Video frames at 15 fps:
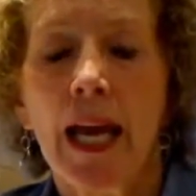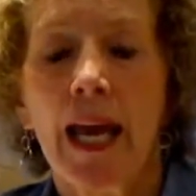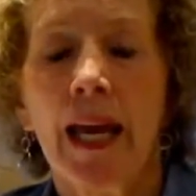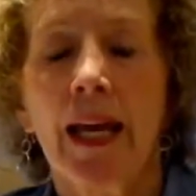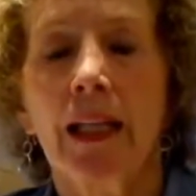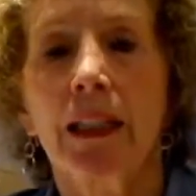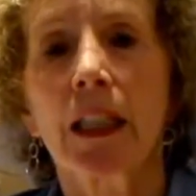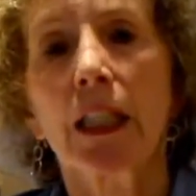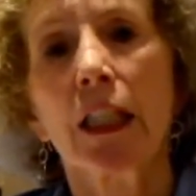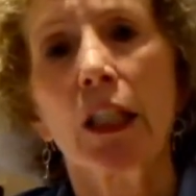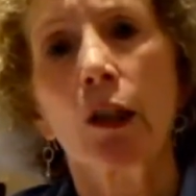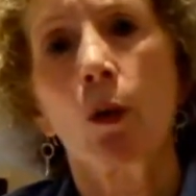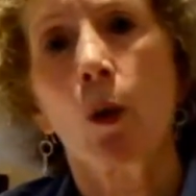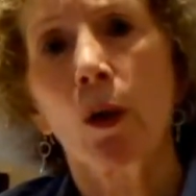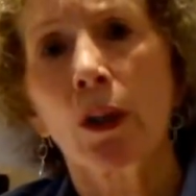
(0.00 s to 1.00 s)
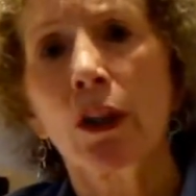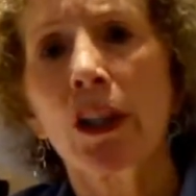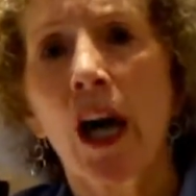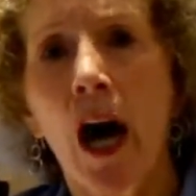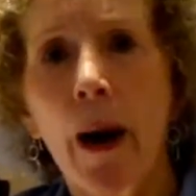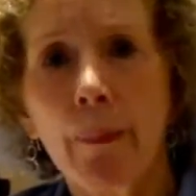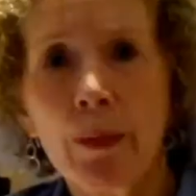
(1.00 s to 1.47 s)
And in order to
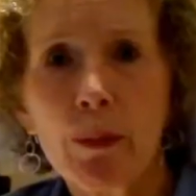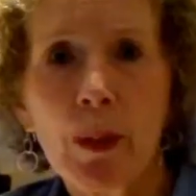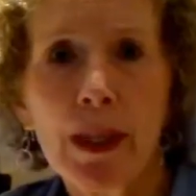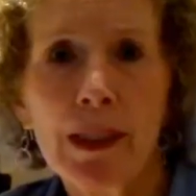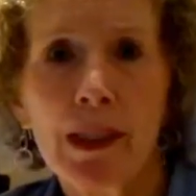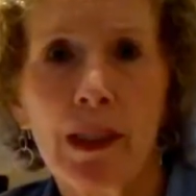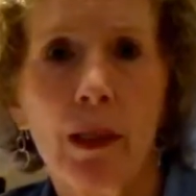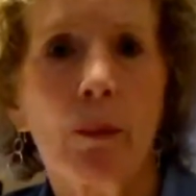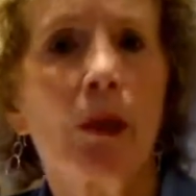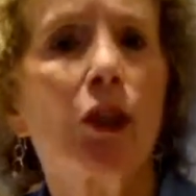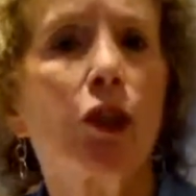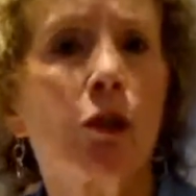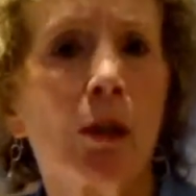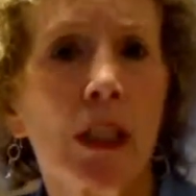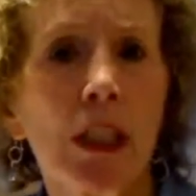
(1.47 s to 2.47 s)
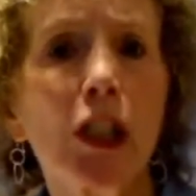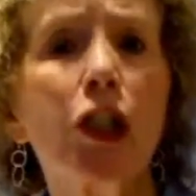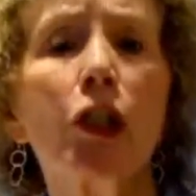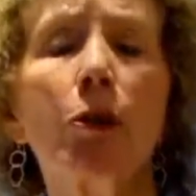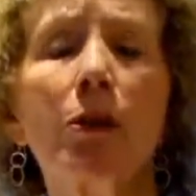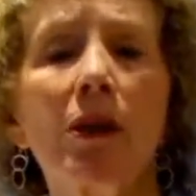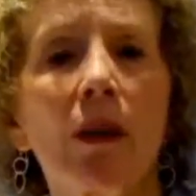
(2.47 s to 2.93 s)
optimize an image, you need to
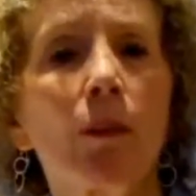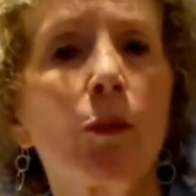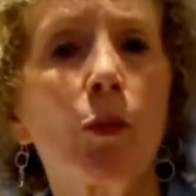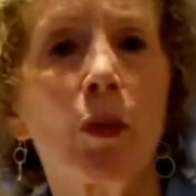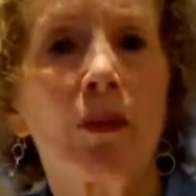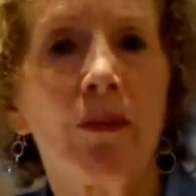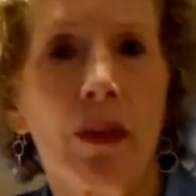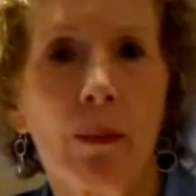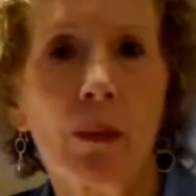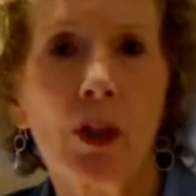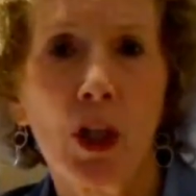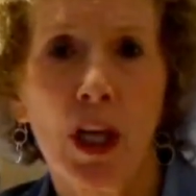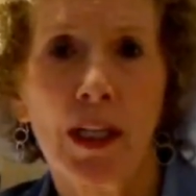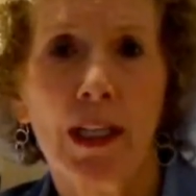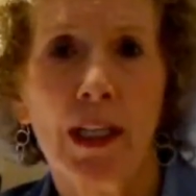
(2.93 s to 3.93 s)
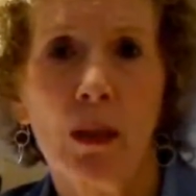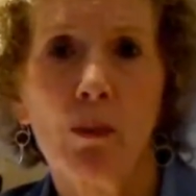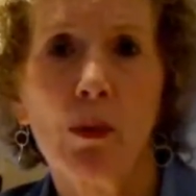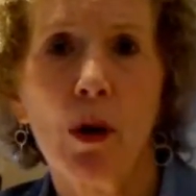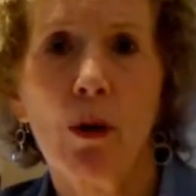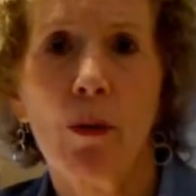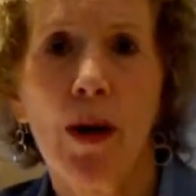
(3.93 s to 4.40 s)
use some sort of image editing
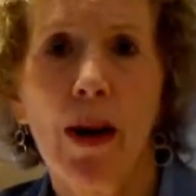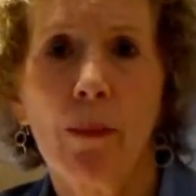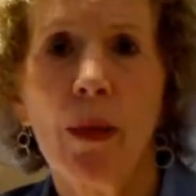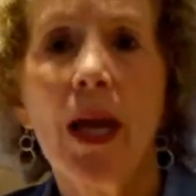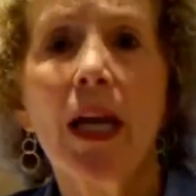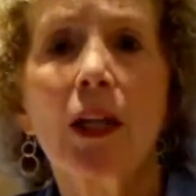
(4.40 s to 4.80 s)
program.